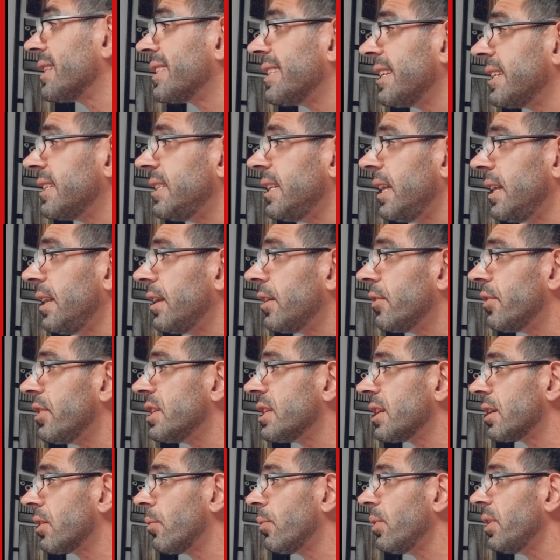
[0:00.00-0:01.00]
at 68
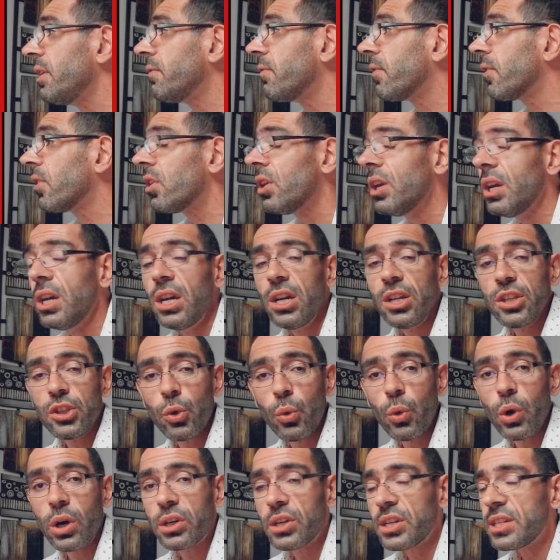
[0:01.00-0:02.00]
degrees and a reefer.
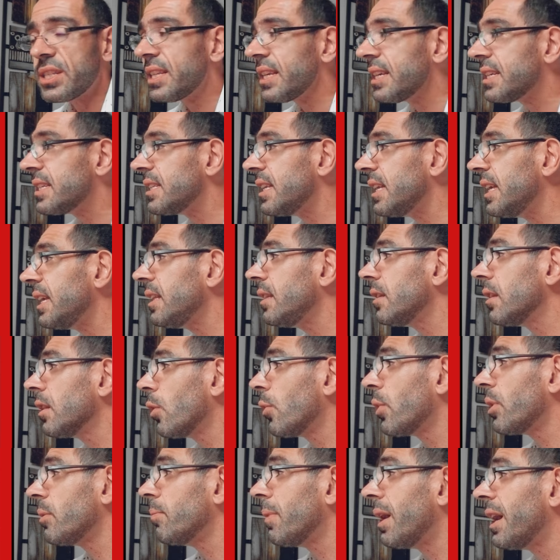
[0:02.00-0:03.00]
216
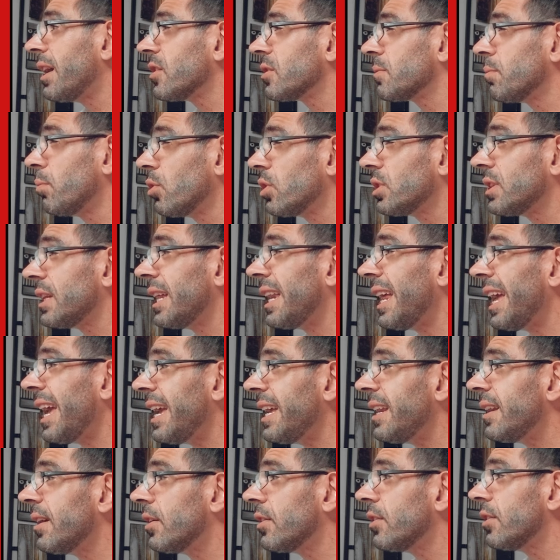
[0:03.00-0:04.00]
loaded miles, booked at
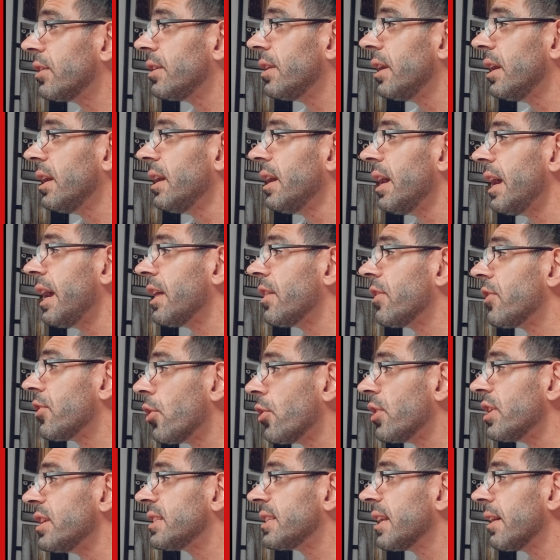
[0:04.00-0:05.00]

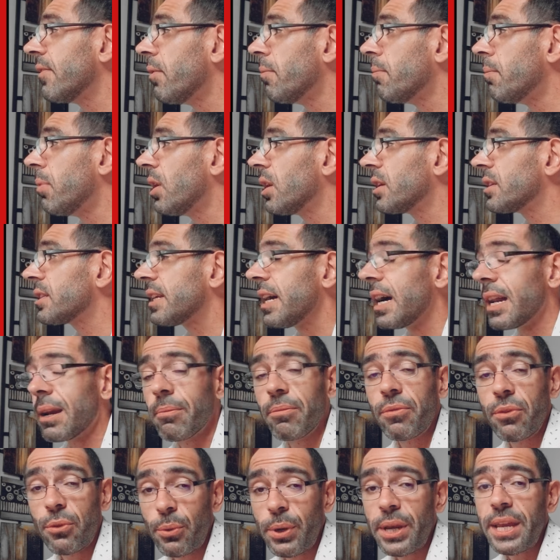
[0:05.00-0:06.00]
$837. Got
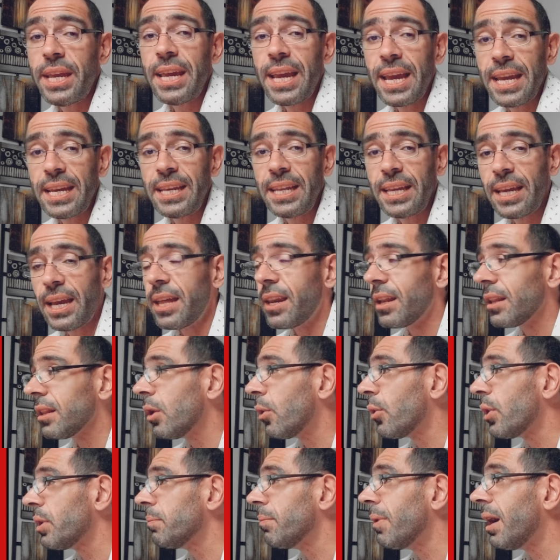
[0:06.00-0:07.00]
him $388 a
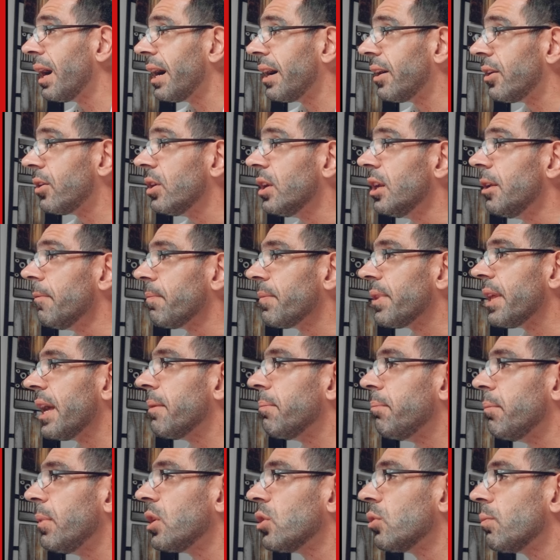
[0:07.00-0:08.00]
loaded mile.
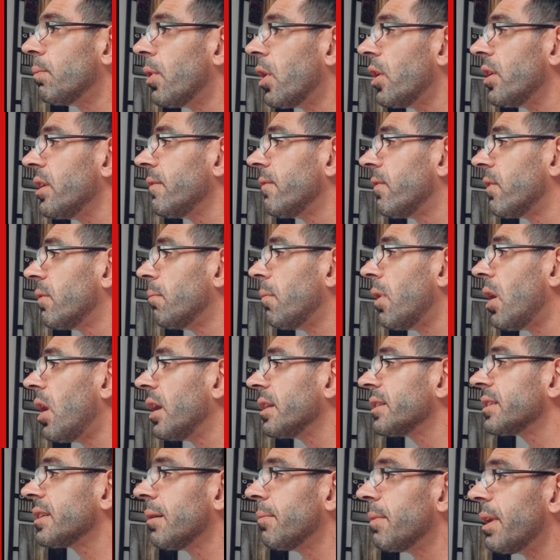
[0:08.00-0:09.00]
Then Middlebury,
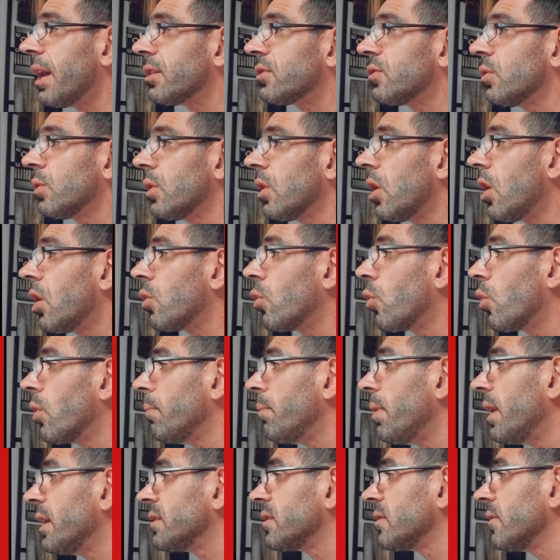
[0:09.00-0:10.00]
Vermont, coming out to
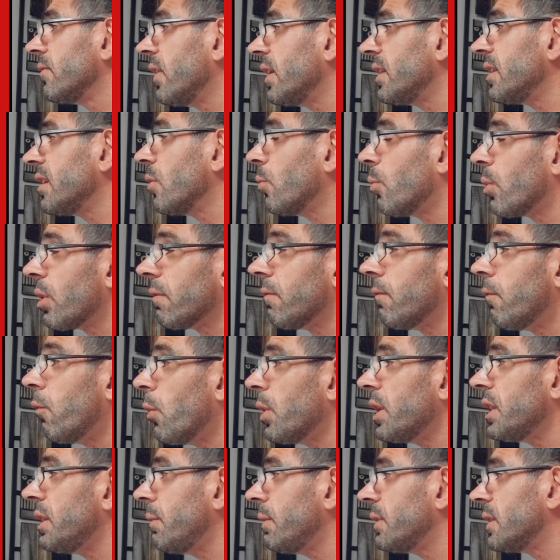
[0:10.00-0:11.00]
Longhorn, Pennsylvania with a
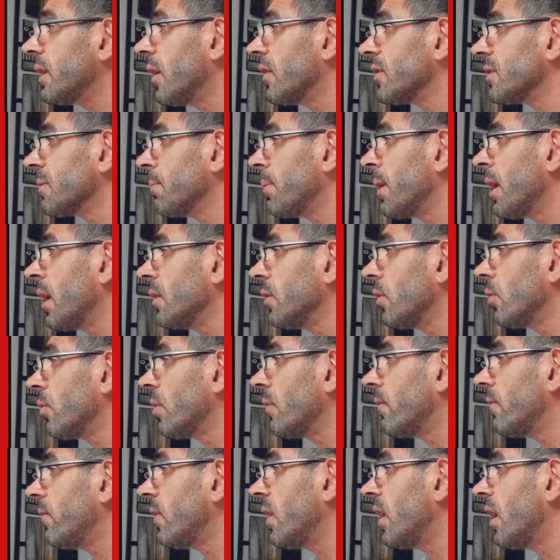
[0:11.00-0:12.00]
43,000 pound load
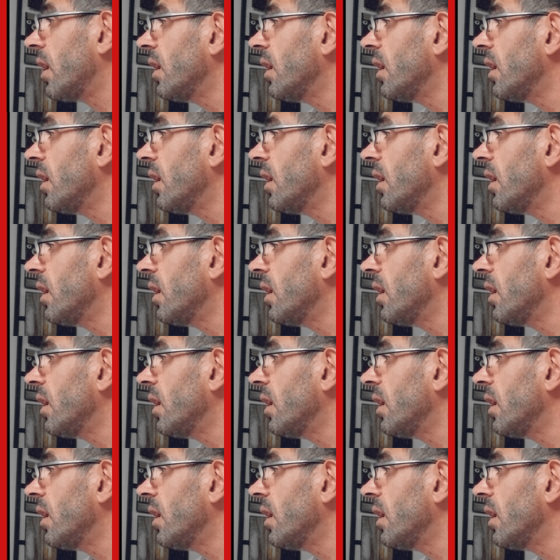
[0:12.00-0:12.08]
of